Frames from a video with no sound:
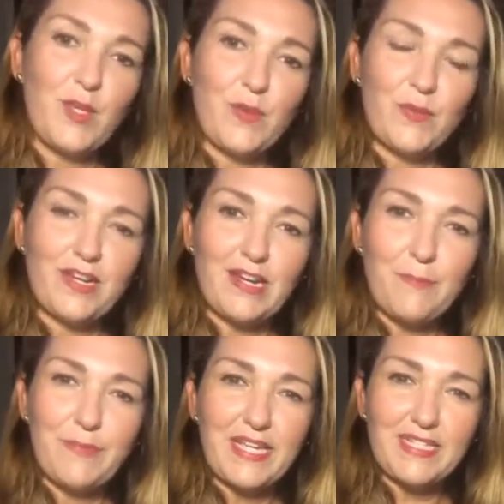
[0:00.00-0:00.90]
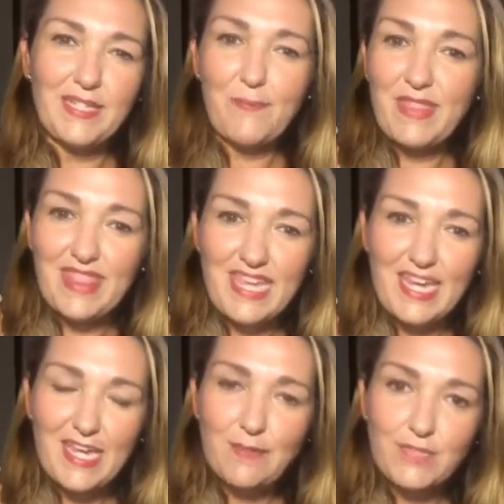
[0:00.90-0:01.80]
We're gonna pick some
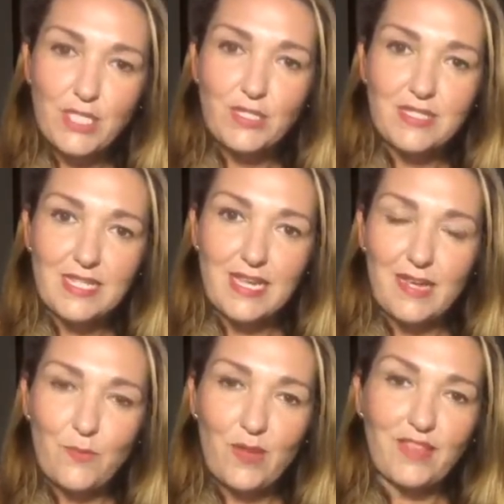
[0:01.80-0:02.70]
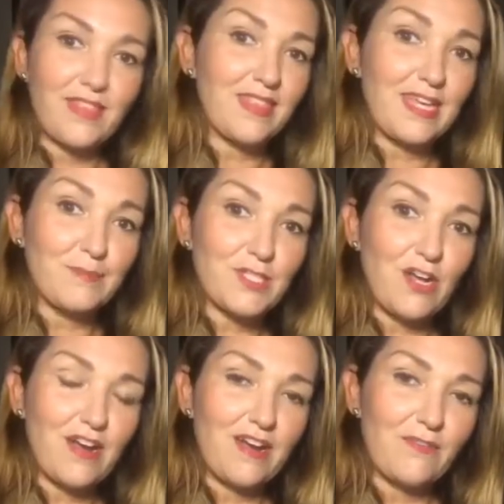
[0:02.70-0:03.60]
themes to see what the themes
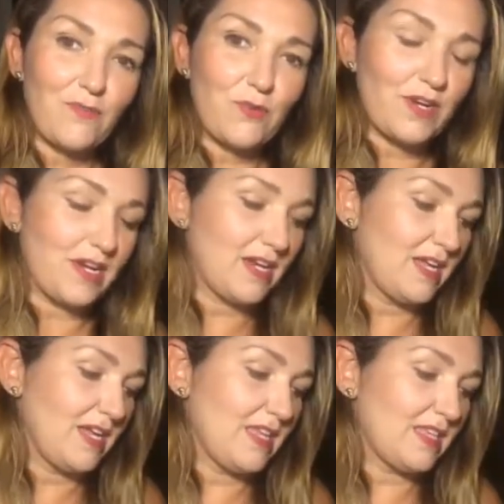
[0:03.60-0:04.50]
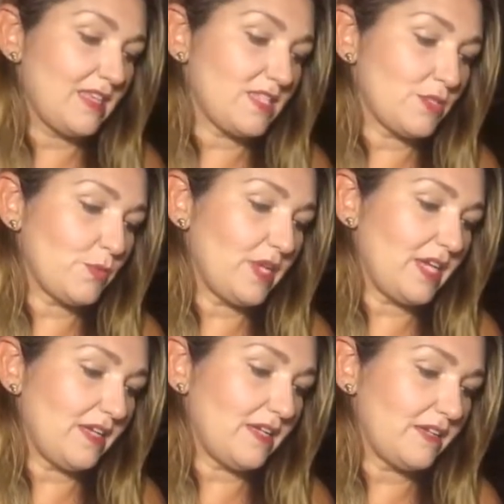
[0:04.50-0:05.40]
are for this
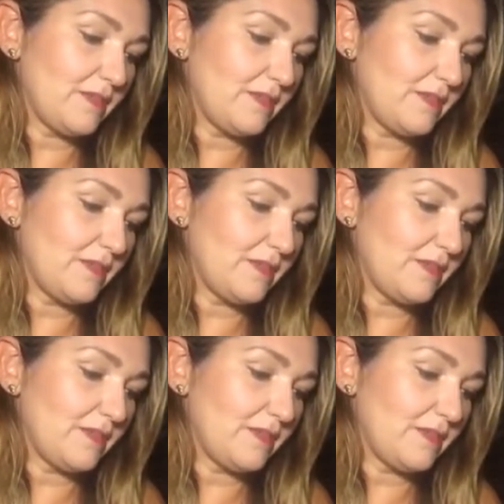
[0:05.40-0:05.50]
week.